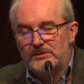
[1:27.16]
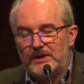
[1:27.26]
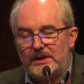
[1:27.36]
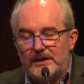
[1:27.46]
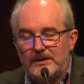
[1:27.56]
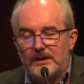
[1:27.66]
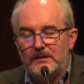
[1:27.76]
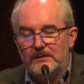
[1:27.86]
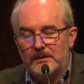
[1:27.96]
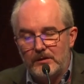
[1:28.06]
Canada,
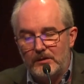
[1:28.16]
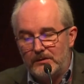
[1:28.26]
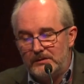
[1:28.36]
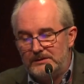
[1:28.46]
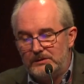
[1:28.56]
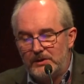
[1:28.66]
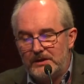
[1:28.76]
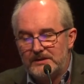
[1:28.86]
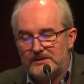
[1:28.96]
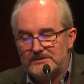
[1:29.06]
the
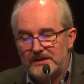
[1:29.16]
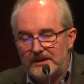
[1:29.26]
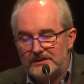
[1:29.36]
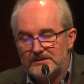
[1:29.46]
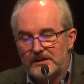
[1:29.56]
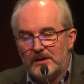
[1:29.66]
United States,